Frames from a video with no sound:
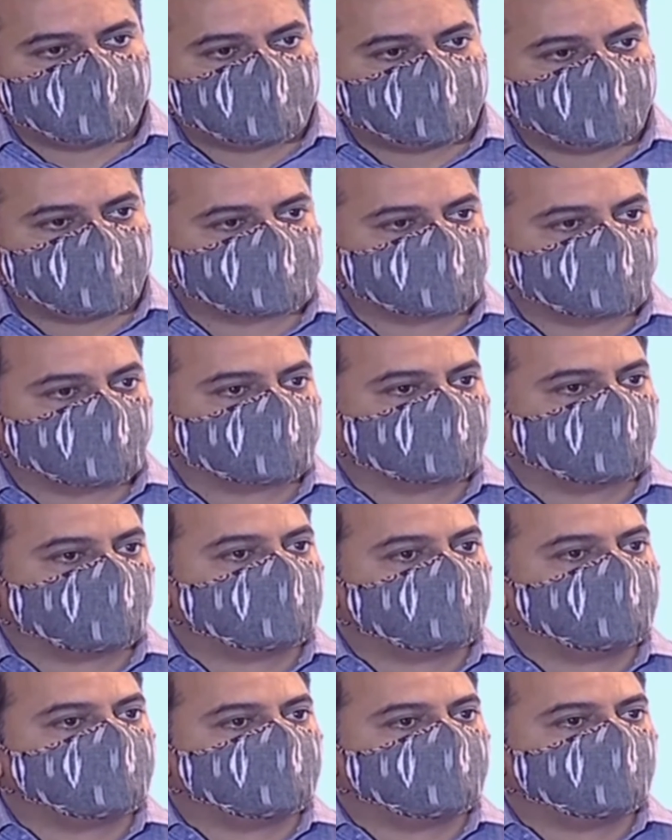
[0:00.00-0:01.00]
there is not
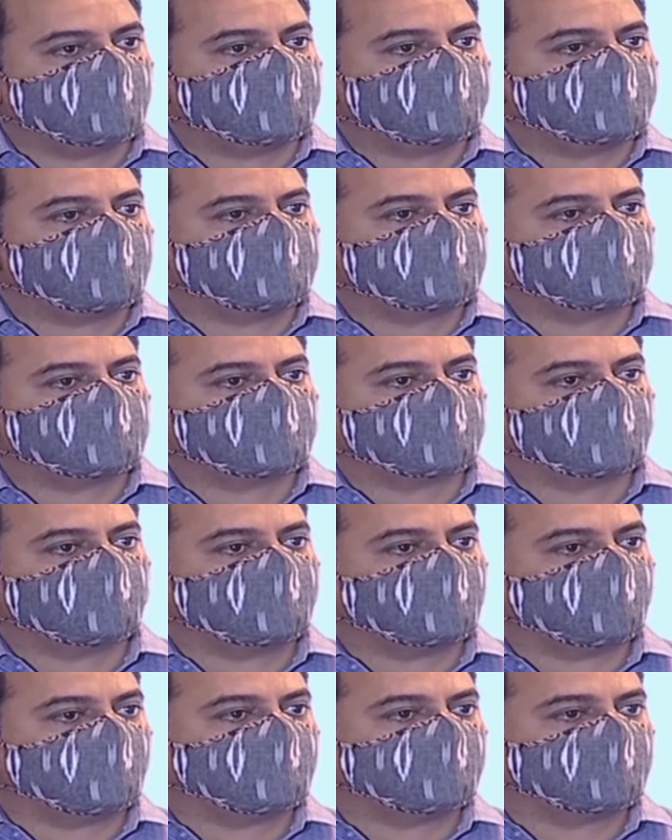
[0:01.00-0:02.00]
one India, but there's
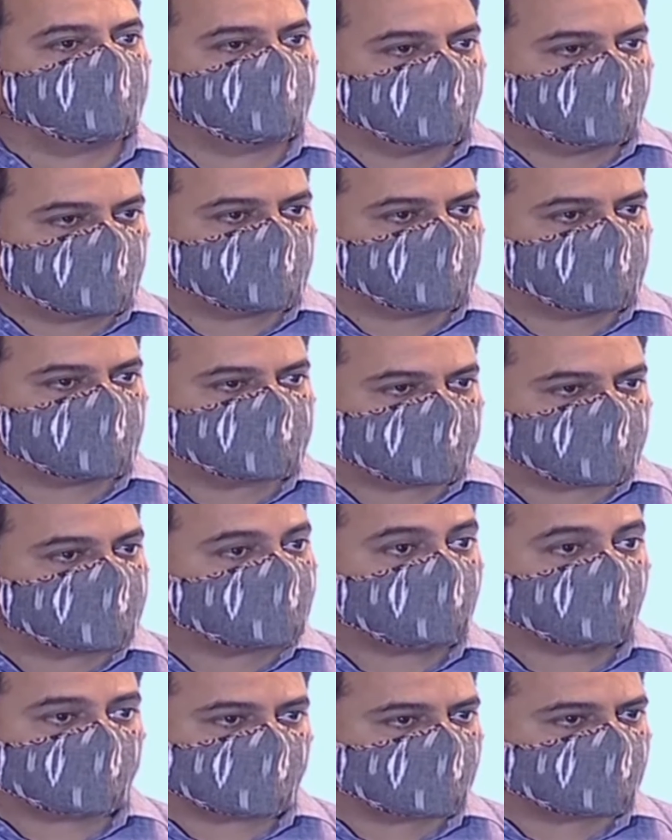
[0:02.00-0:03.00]
28 Indias, which is a
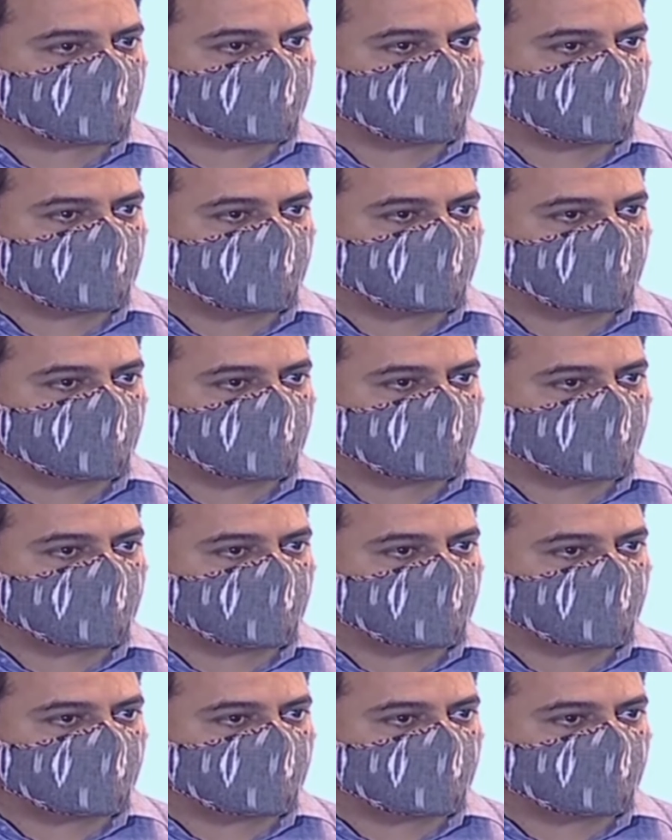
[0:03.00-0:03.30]
fact.